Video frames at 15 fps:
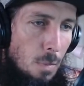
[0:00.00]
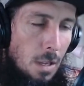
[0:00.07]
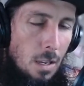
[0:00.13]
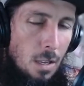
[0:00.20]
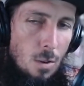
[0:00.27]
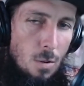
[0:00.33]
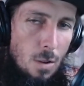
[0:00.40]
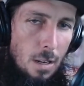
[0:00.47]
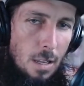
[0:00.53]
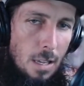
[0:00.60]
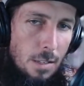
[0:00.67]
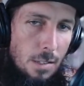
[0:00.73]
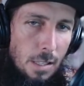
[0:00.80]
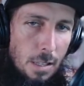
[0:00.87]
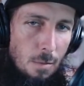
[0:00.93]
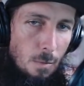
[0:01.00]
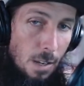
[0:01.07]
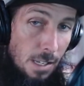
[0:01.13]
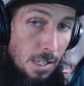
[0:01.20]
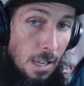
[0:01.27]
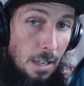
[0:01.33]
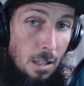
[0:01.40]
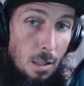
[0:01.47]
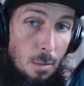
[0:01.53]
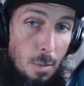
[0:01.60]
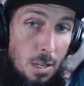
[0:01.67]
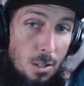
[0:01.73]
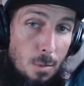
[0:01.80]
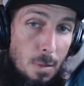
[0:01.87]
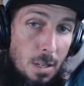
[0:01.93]
but you could easily recycle a
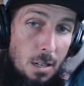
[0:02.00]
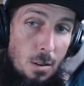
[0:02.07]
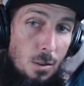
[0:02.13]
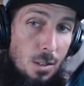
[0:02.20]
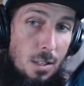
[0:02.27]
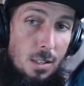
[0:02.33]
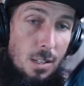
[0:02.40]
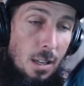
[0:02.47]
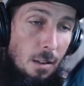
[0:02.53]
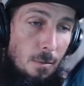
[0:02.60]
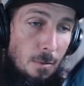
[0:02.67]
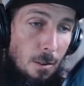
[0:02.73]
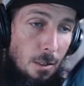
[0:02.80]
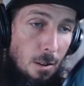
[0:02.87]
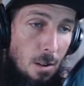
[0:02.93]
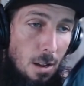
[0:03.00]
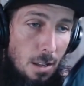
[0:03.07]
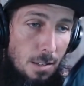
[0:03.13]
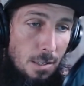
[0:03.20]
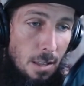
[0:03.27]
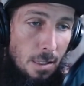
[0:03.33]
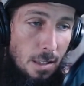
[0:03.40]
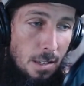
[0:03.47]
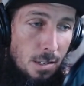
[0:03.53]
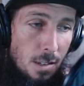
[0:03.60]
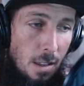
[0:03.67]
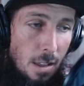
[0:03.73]
bunch of materials and save further cost on this.